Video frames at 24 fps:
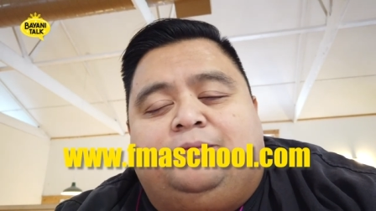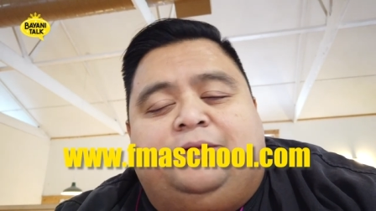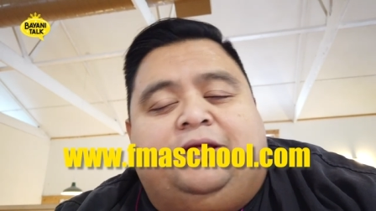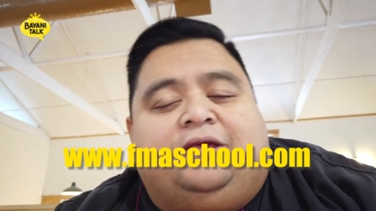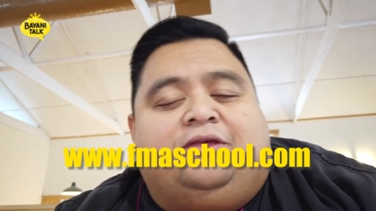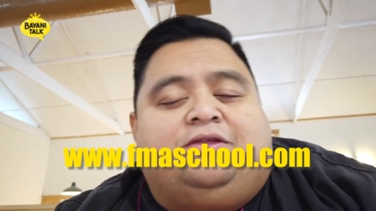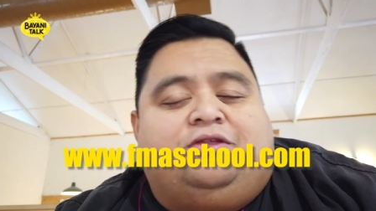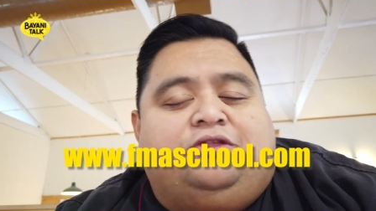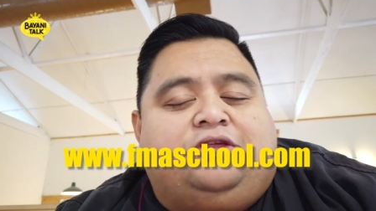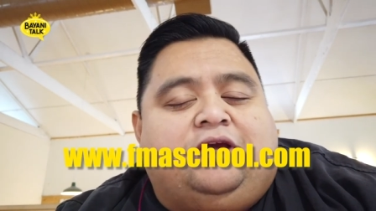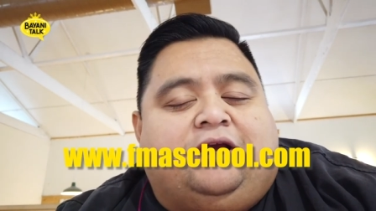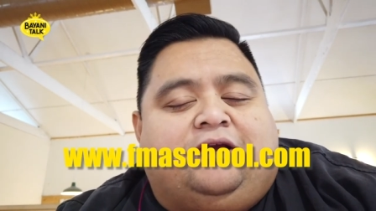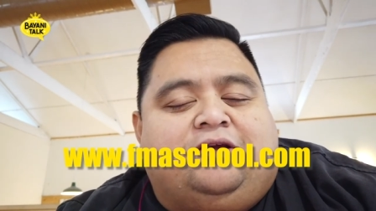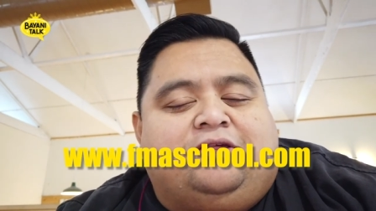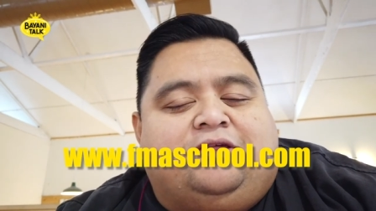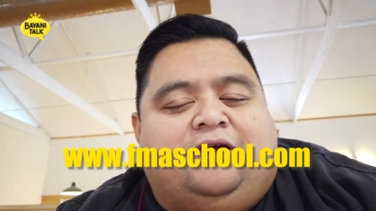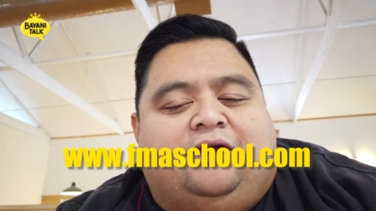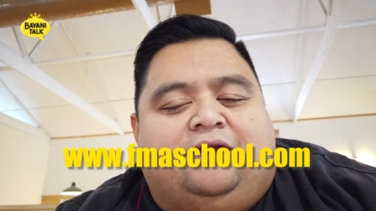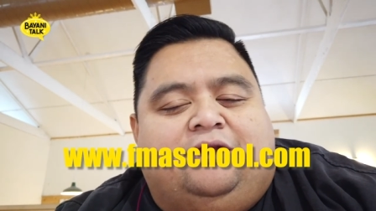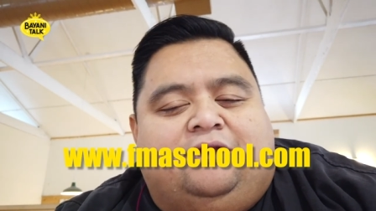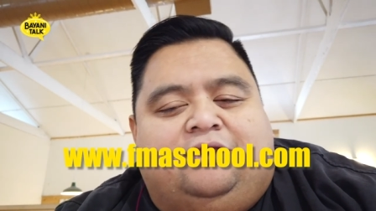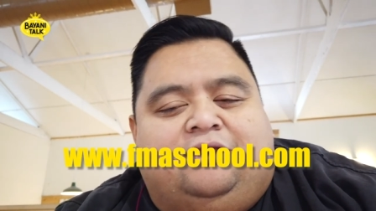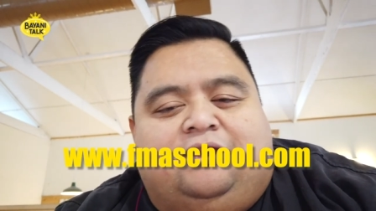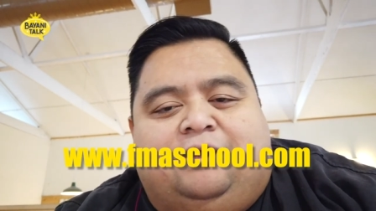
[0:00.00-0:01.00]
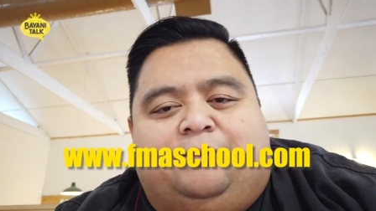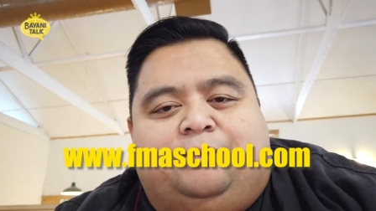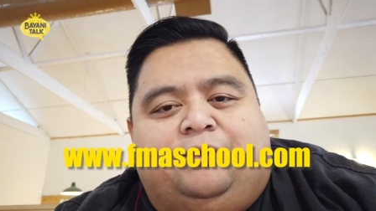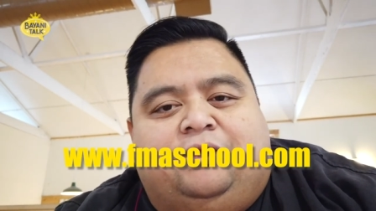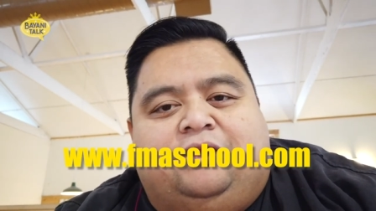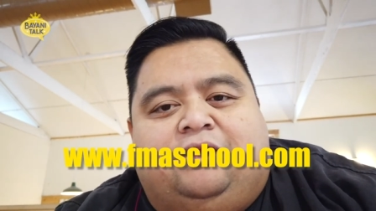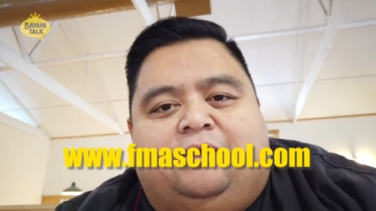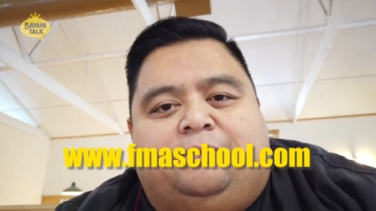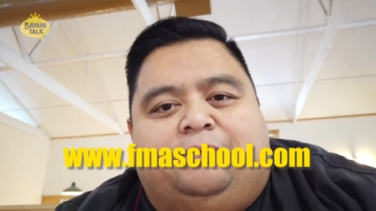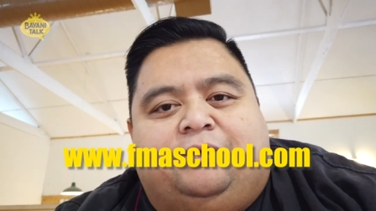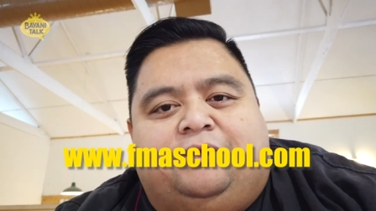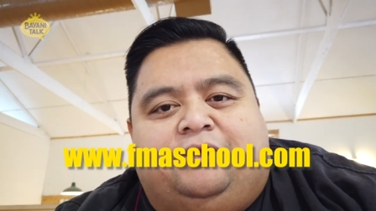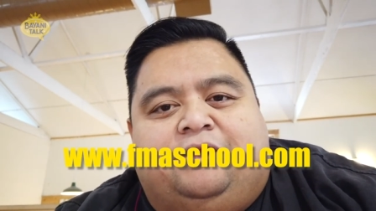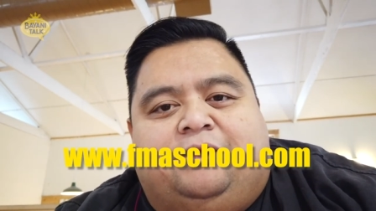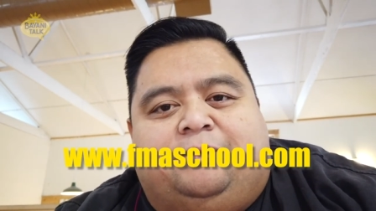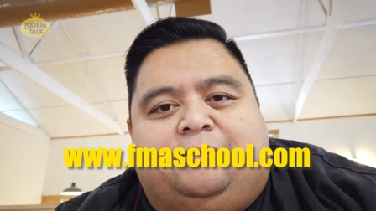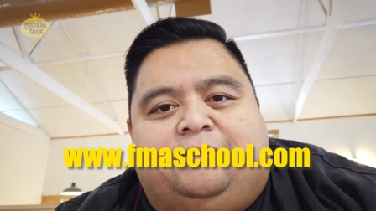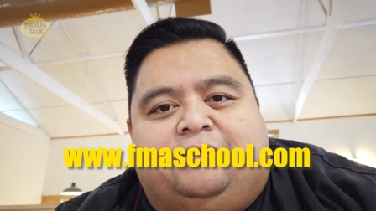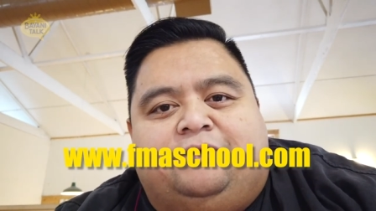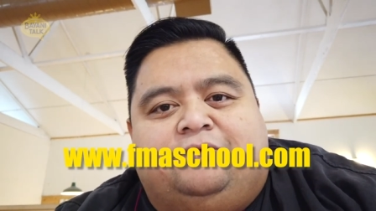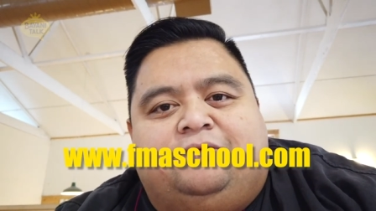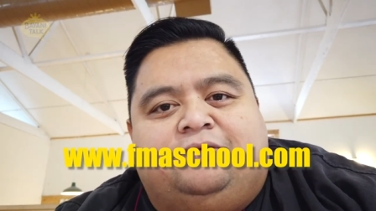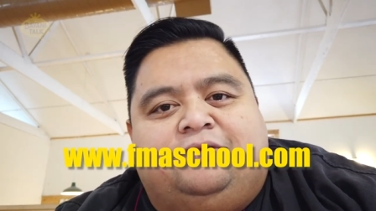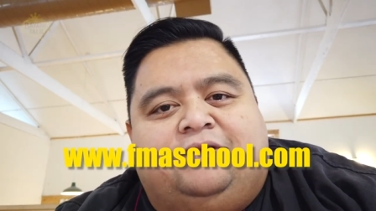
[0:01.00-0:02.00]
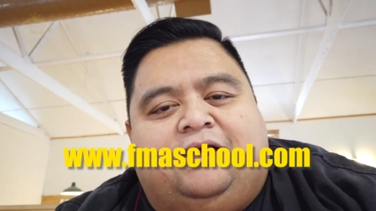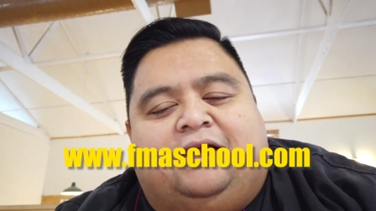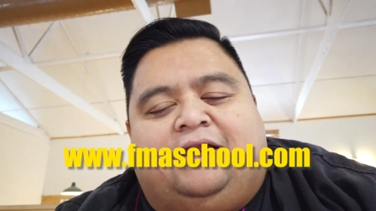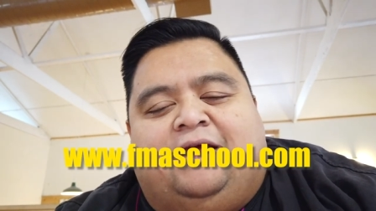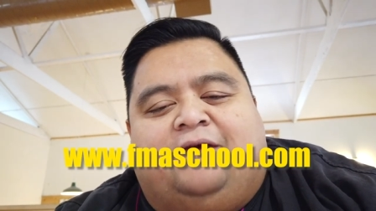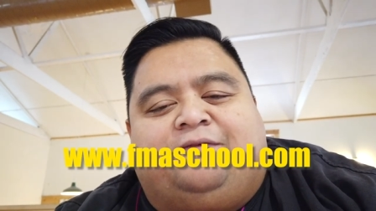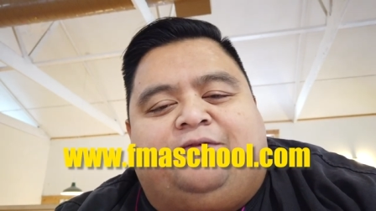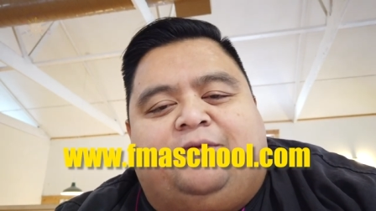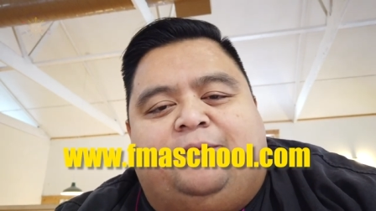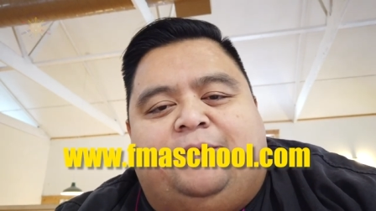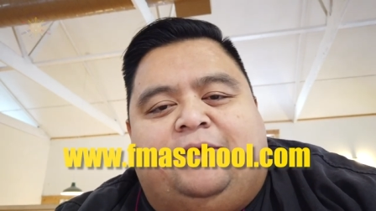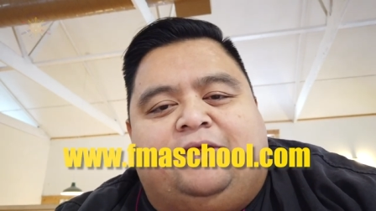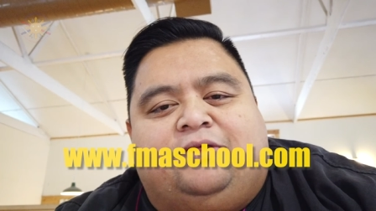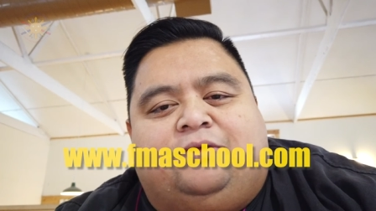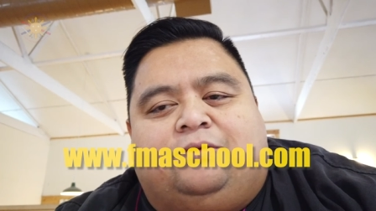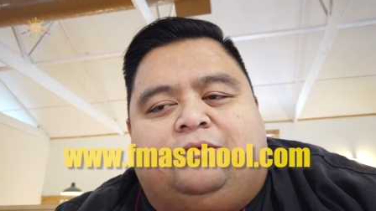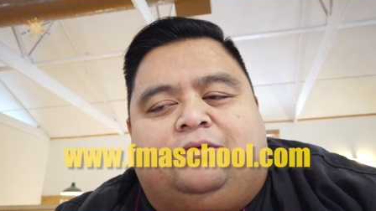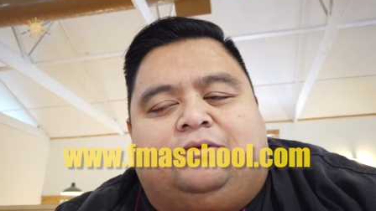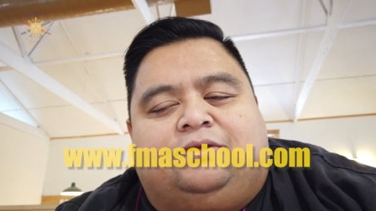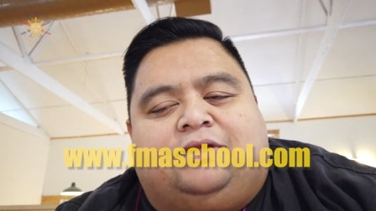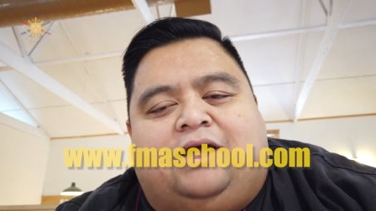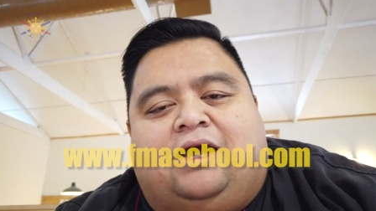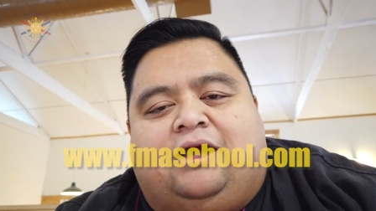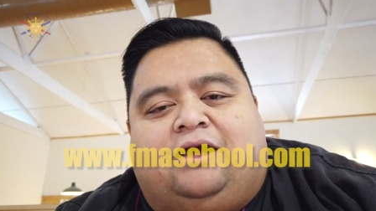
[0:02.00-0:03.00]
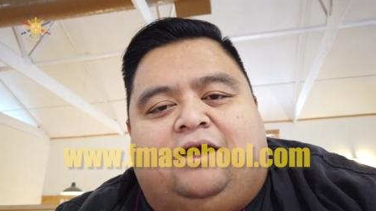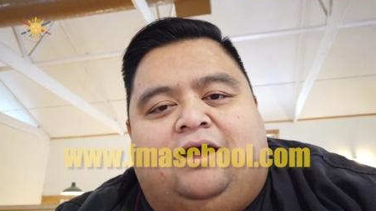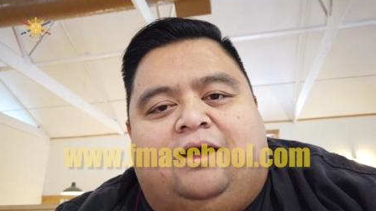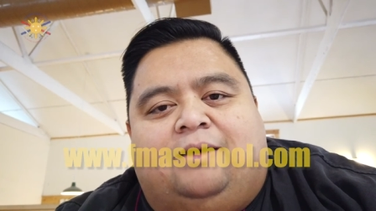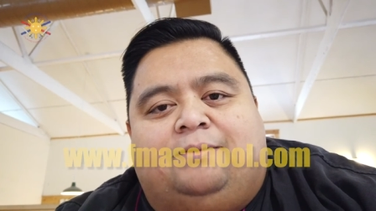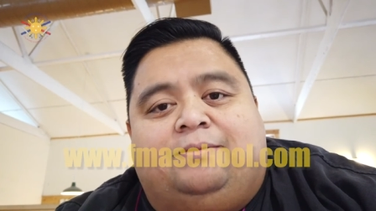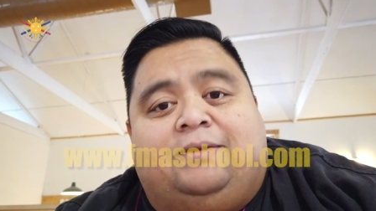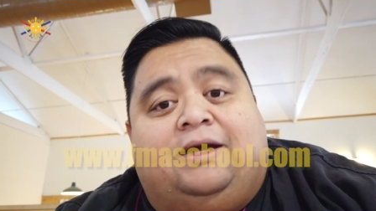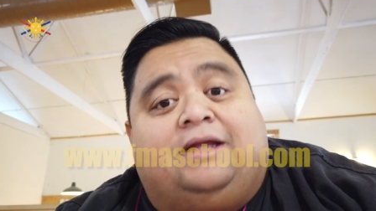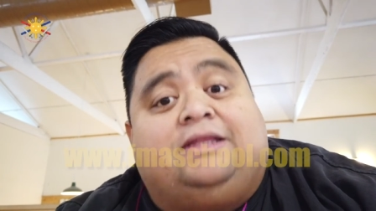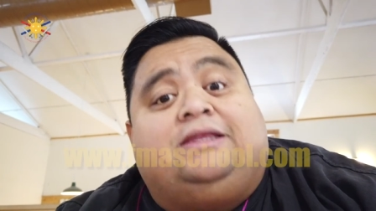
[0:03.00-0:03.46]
please check us out at www.fmaschool.com.